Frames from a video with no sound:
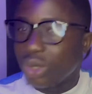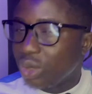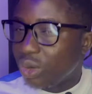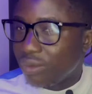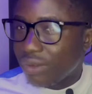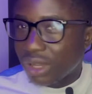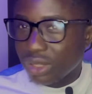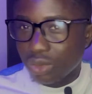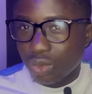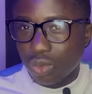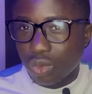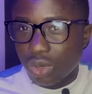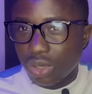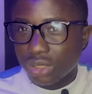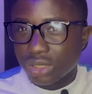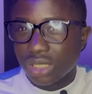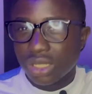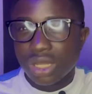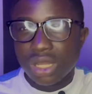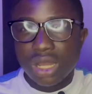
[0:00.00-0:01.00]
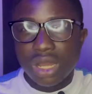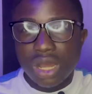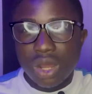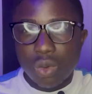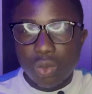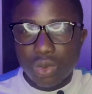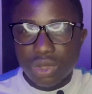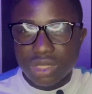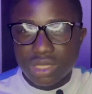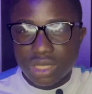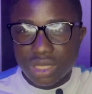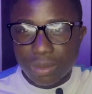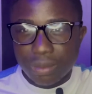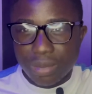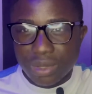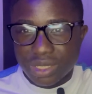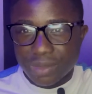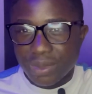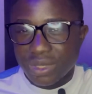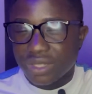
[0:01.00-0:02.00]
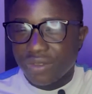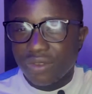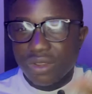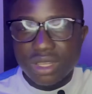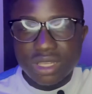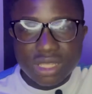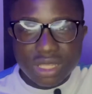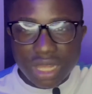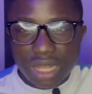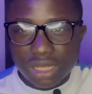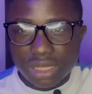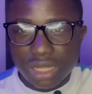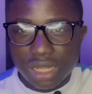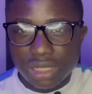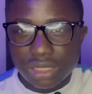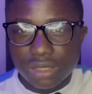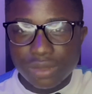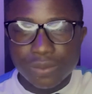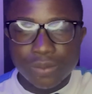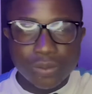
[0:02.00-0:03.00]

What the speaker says: all over the world with a specific standard.